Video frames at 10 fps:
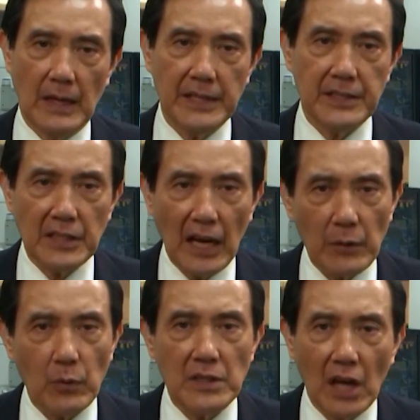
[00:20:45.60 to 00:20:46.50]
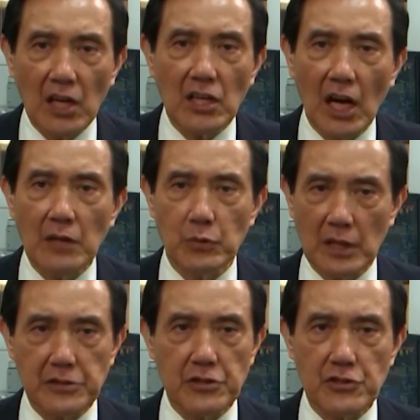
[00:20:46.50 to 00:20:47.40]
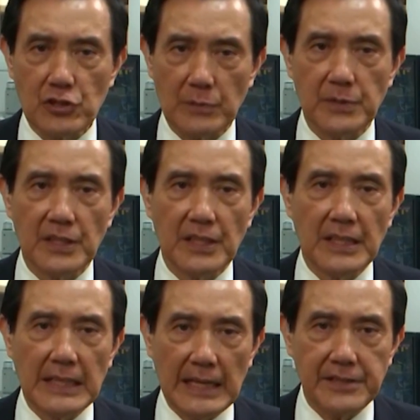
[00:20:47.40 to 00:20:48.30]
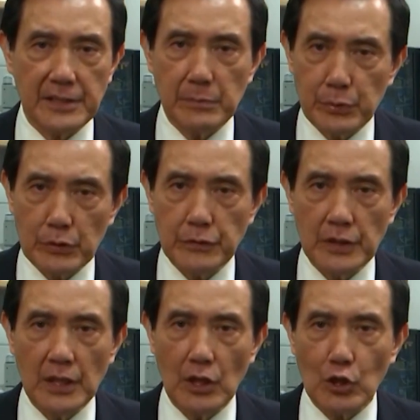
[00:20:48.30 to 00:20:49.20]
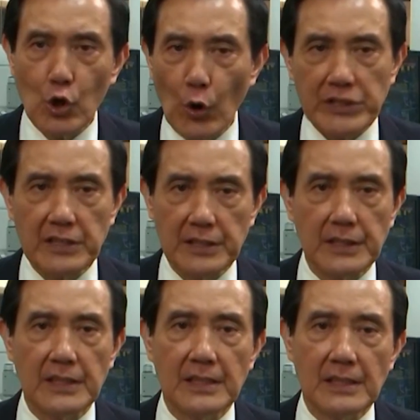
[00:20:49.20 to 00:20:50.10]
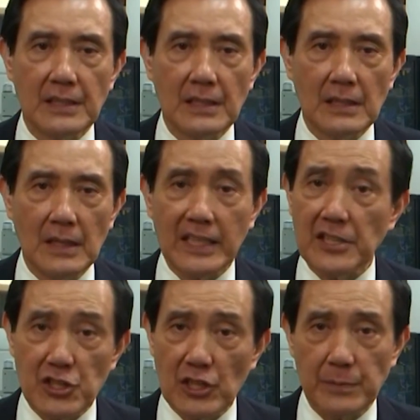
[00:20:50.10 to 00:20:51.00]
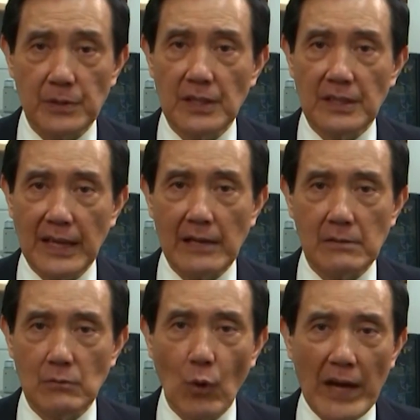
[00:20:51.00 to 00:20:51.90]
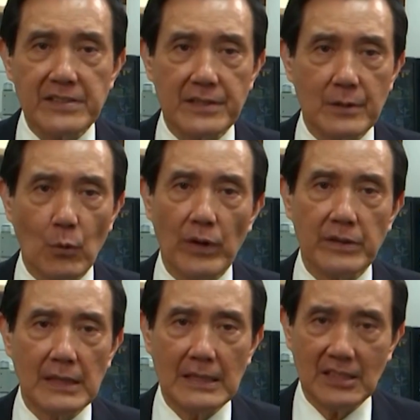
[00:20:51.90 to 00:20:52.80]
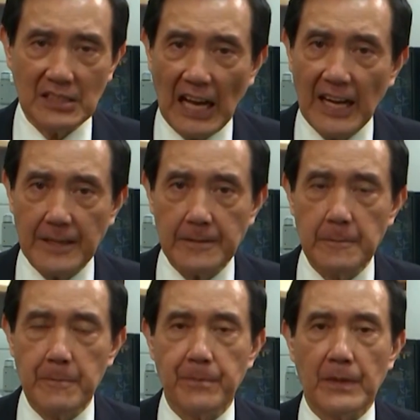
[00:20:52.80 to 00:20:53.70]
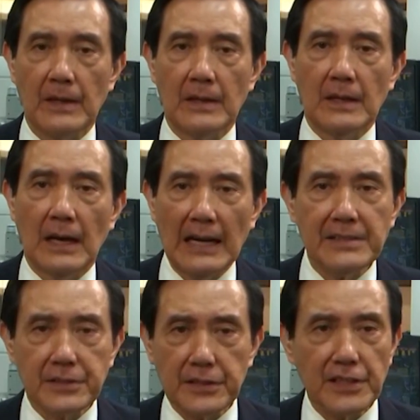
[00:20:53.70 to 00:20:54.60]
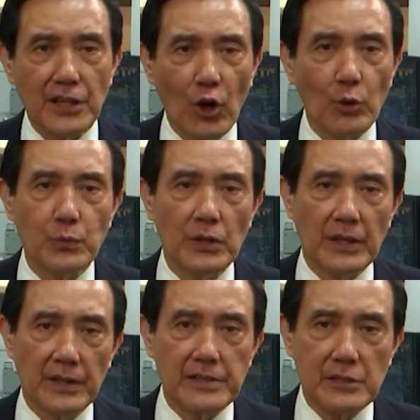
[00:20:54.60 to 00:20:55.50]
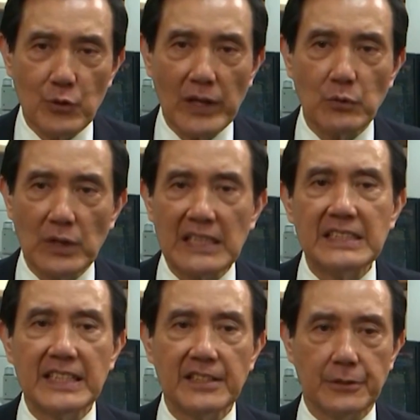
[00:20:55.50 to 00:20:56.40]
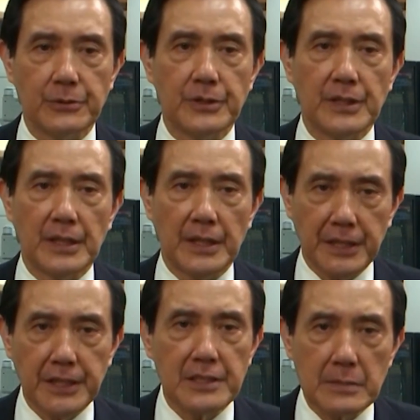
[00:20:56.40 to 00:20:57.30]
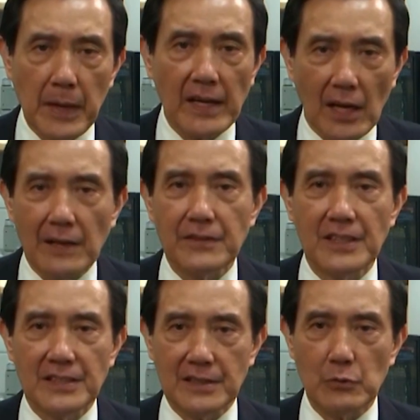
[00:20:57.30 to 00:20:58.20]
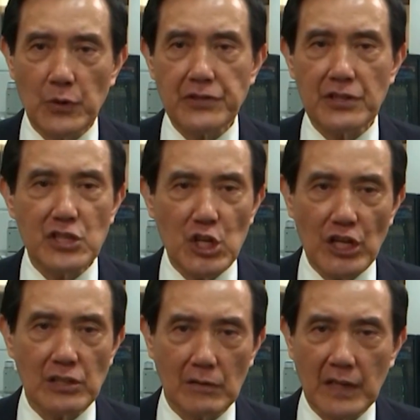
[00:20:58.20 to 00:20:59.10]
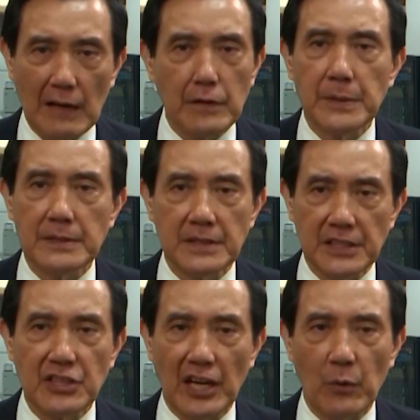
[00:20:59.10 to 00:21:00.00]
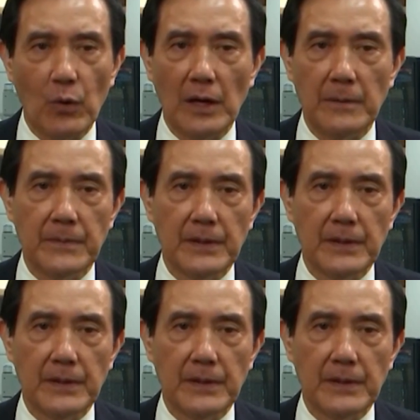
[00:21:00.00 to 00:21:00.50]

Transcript: And the Taiwan-Hong Kong relationship has improved accordingly, like a ship that rises with the tide. I certainly hope this trend will continue, in spite of the recent change of government in Taiwan.